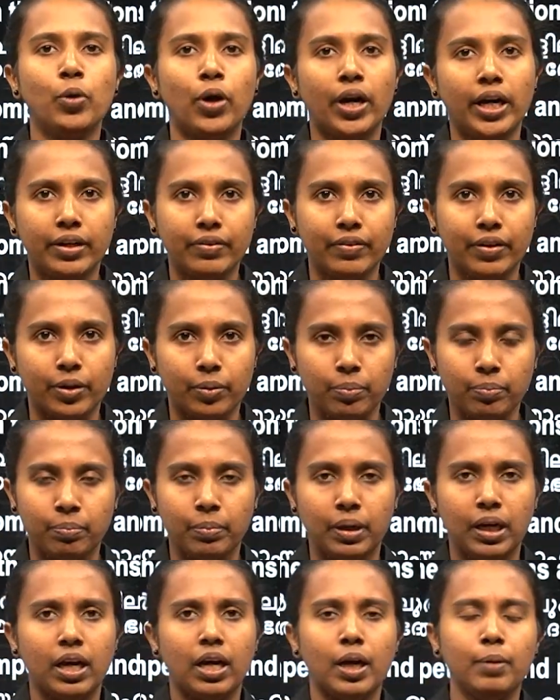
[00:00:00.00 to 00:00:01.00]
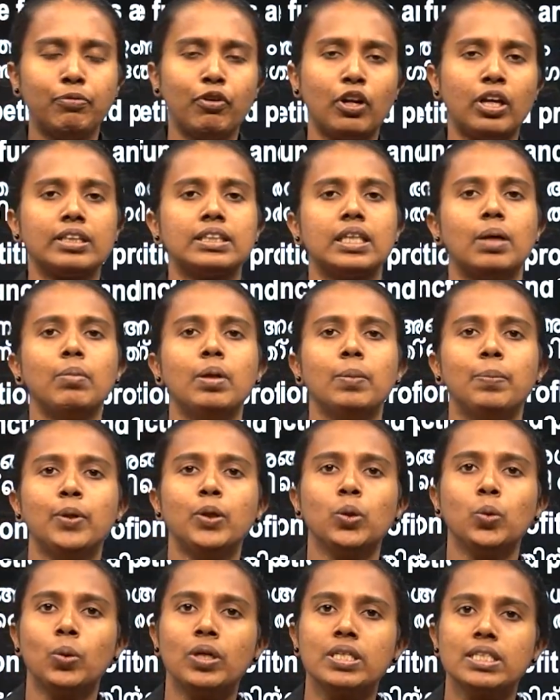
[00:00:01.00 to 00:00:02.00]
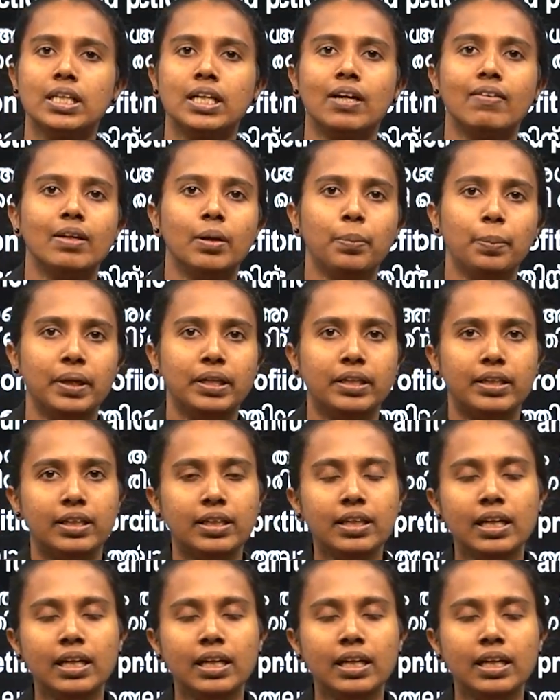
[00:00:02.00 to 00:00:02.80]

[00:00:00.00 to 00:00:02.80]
For example, tourism development is